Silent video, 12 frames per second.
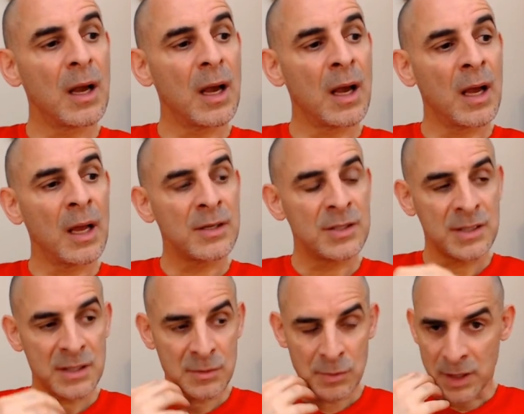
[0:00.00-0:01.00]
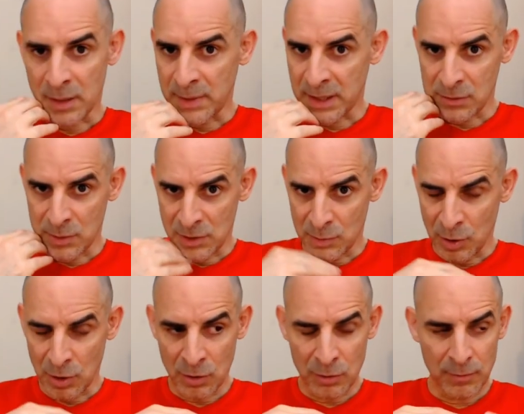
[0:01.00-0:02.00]
And she said she will get back to me
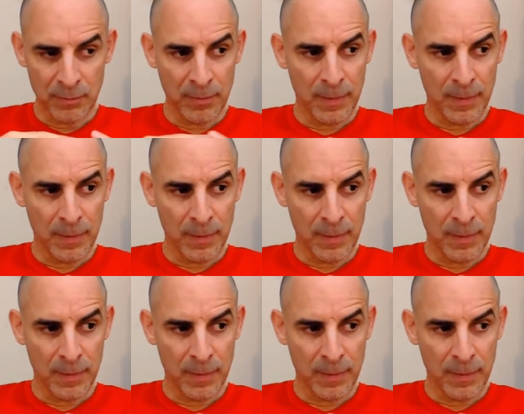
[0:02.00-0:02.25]
tomorrow.